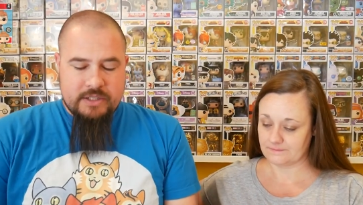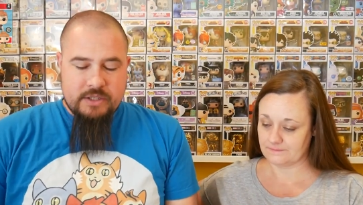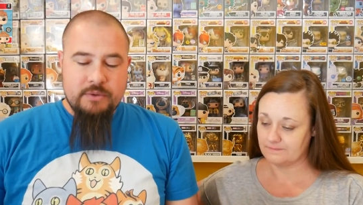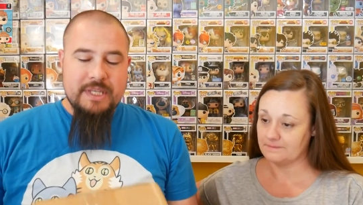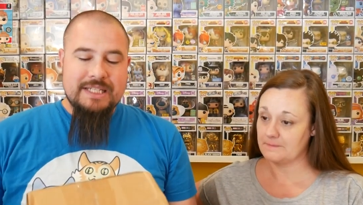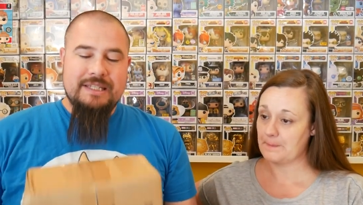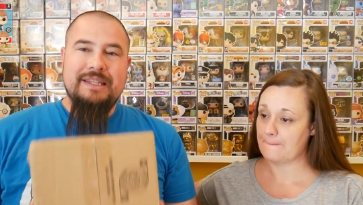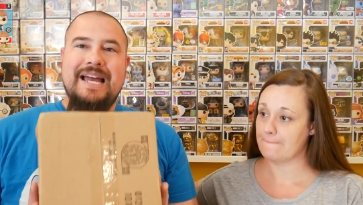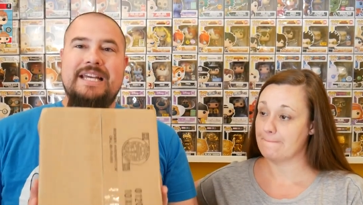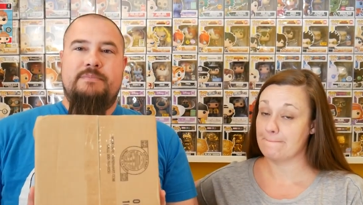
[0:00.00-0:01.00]
Speaker 1: so this
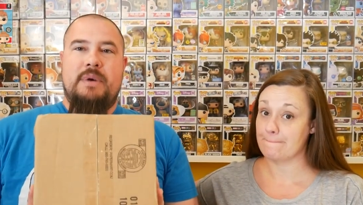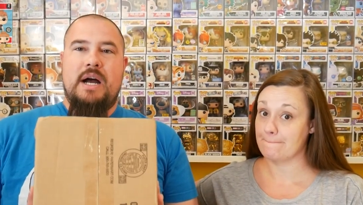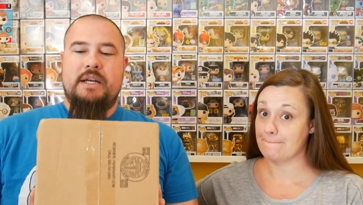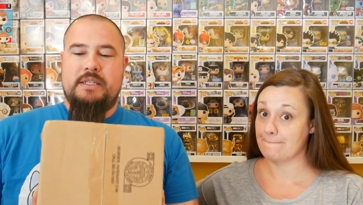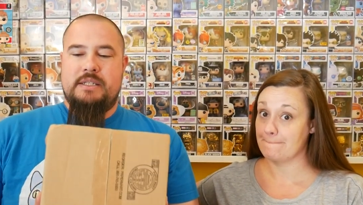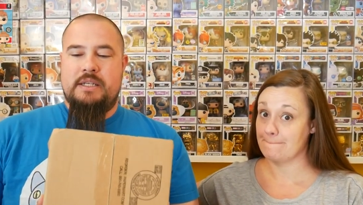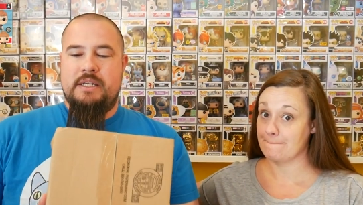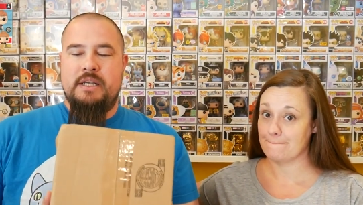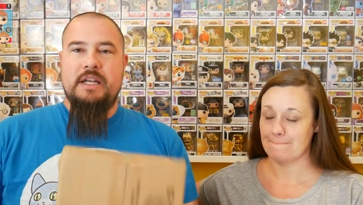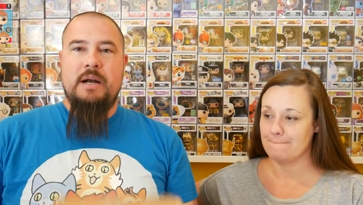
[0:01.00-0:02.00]
last box
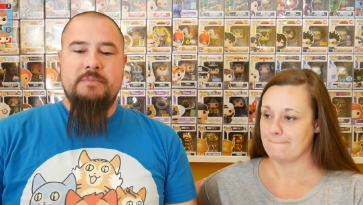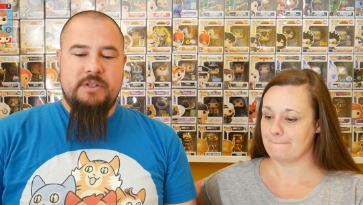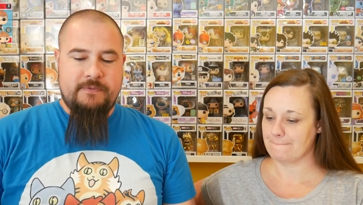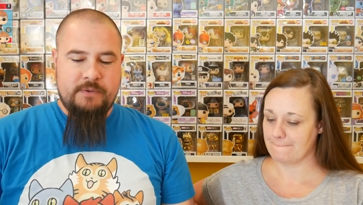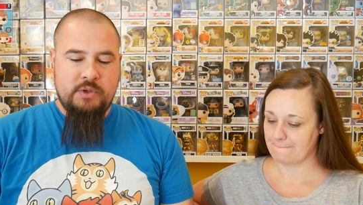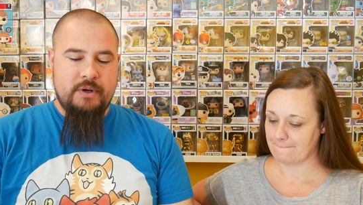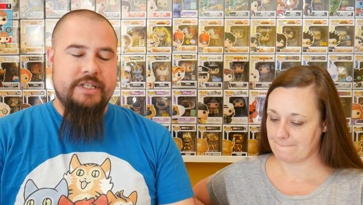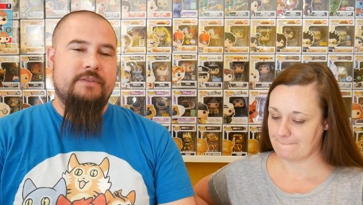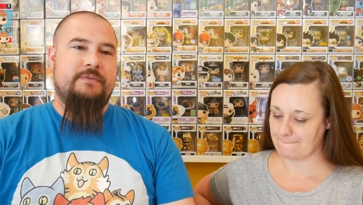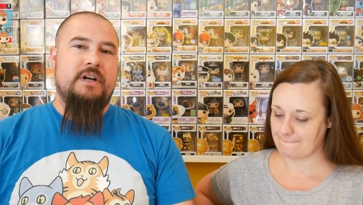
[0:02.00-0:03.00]
comes to
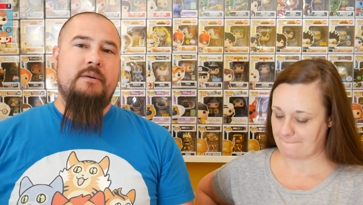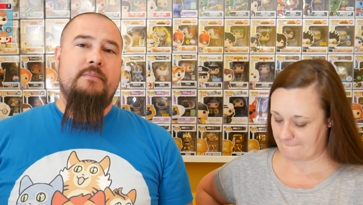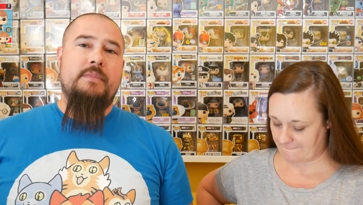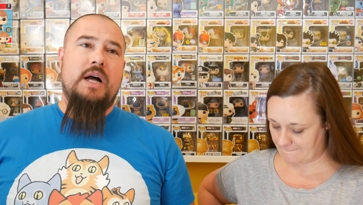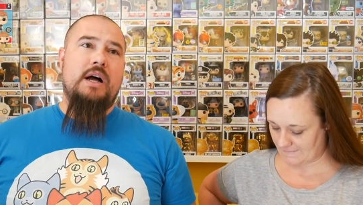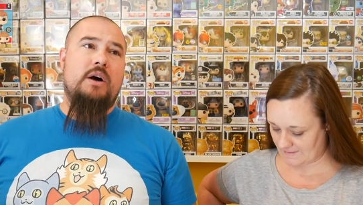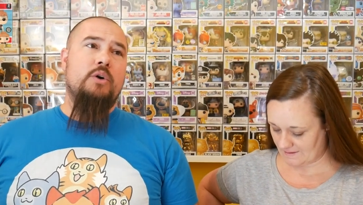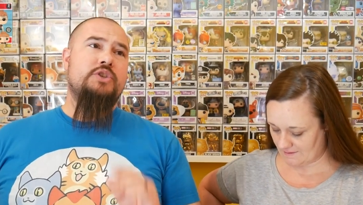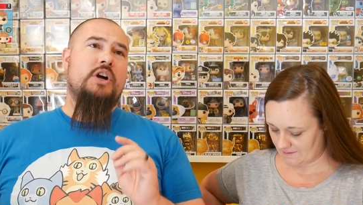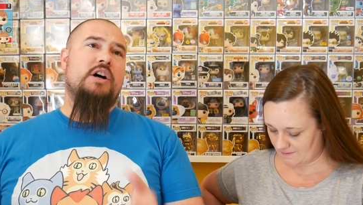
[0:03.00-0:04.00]
us from uh,
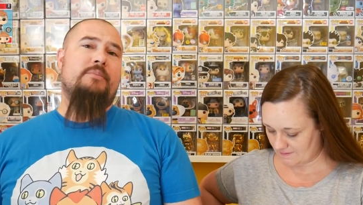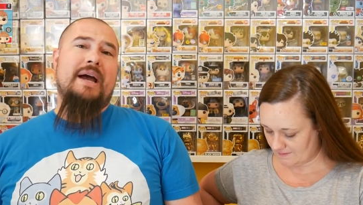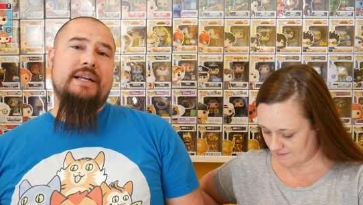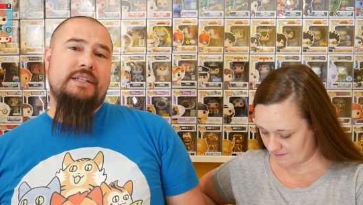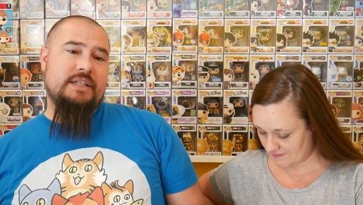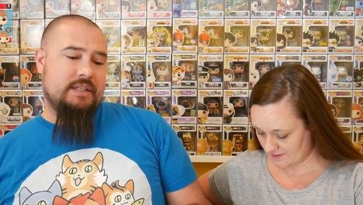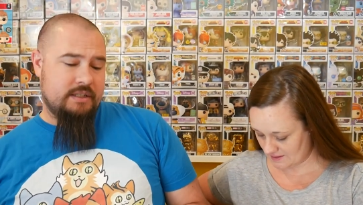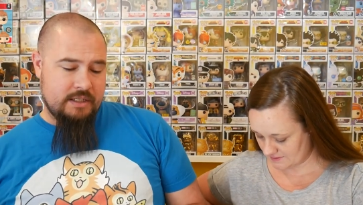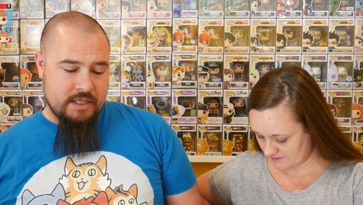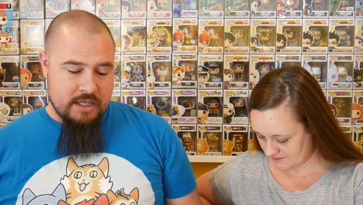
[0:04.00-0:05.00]
Ultra All Might.
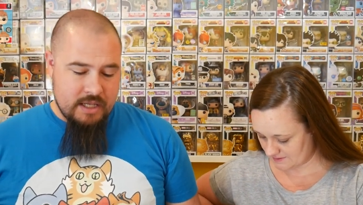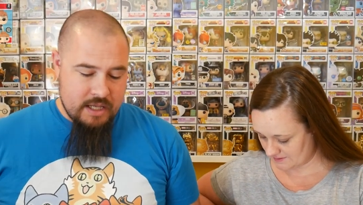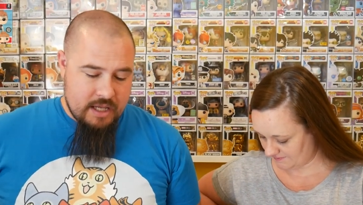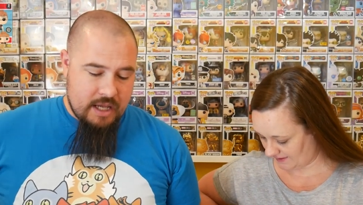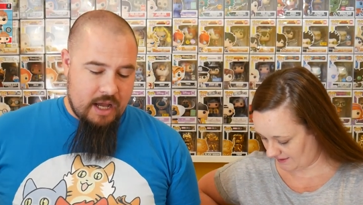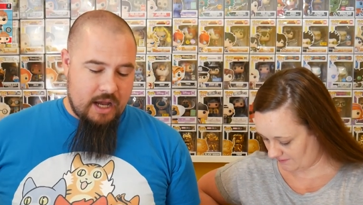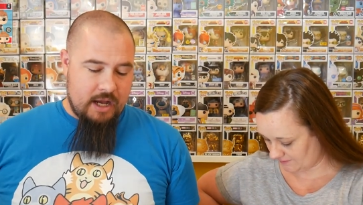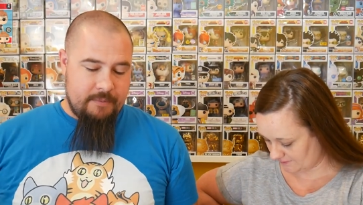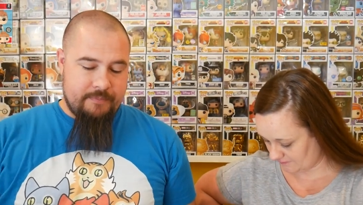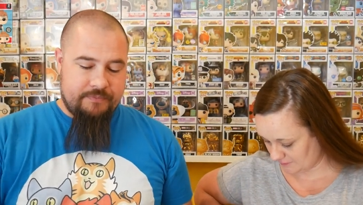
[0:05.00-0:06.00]
Yes, I've
Speaker 2: heard
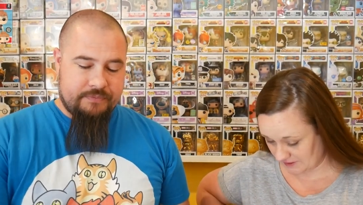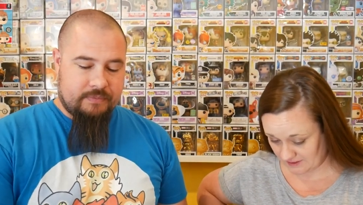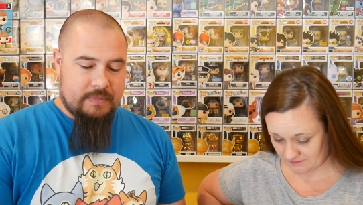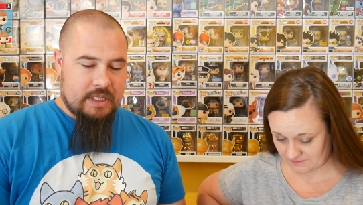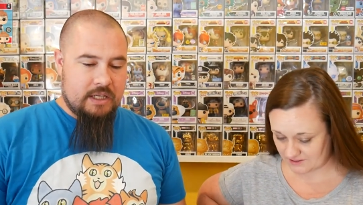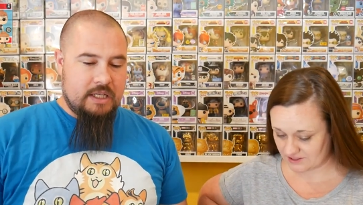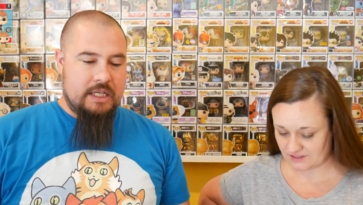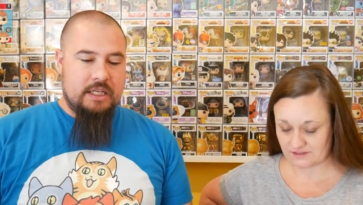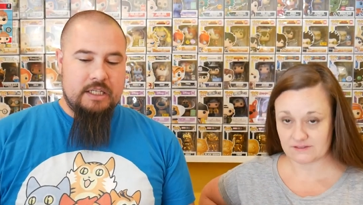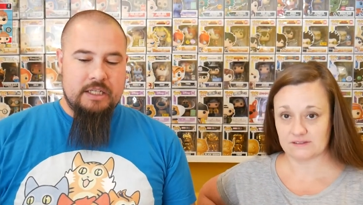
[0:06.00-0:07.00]
um, of him, you know.
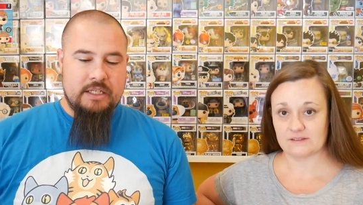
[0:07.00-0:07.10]
Jeez.